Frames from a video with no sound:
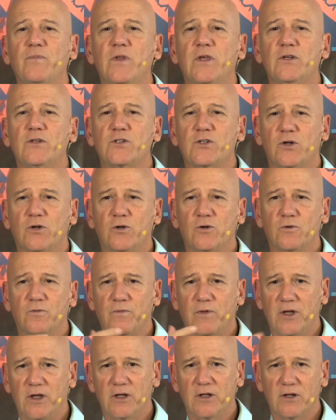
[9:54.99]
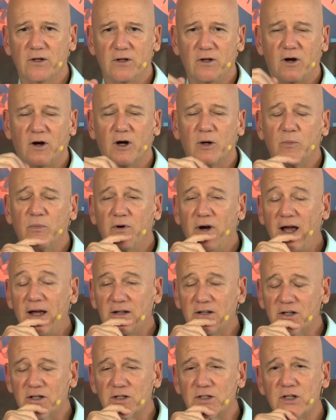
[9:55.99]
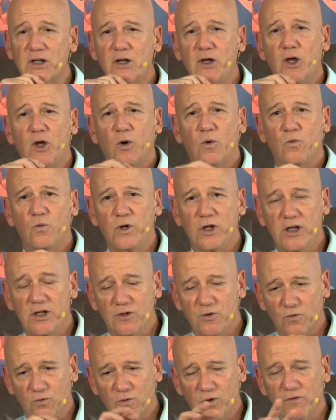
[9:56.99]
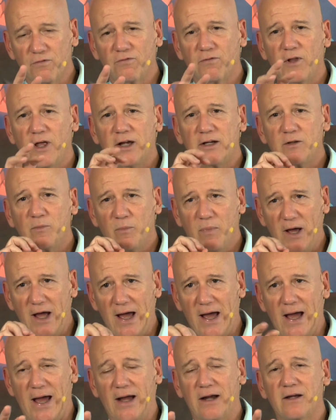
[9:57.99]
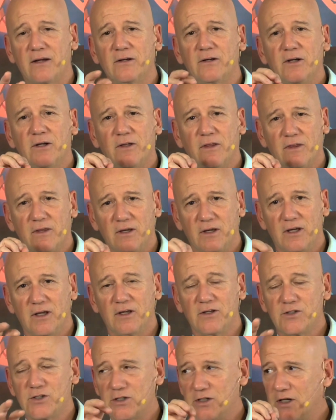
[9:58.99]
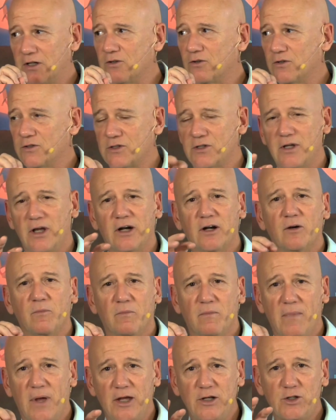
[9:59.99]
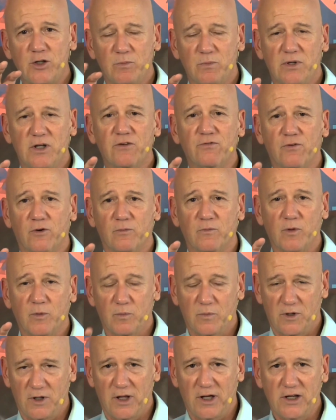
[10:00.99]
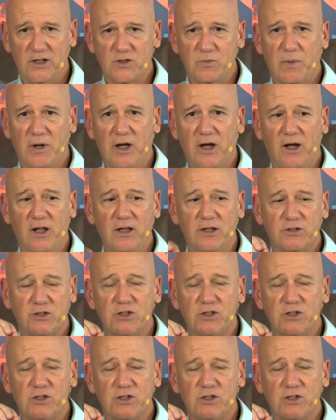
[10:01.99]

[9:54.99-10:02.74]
So in our practice, we reflect back the signals that are meant to be from the client's biology